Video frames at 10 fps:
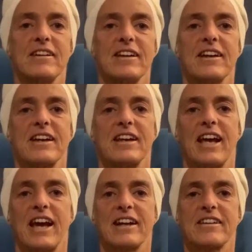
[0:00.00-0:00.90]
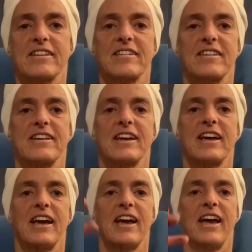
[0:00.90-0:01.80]
connects.
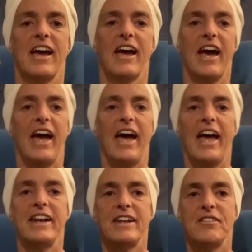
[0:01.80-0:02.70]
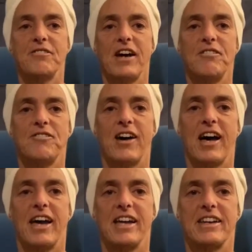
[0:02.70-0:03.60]
And if I
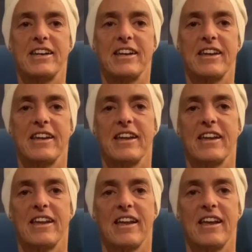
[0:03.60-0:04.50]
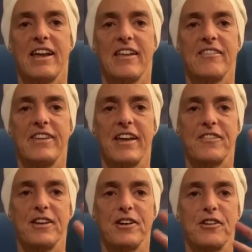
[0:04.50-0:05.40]
find that
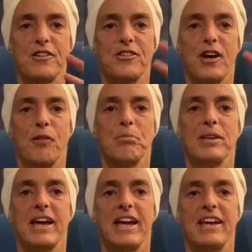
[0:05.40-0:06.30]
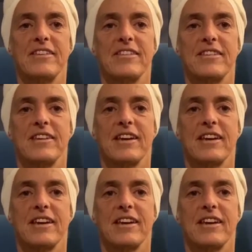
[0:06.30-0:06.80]
there's a place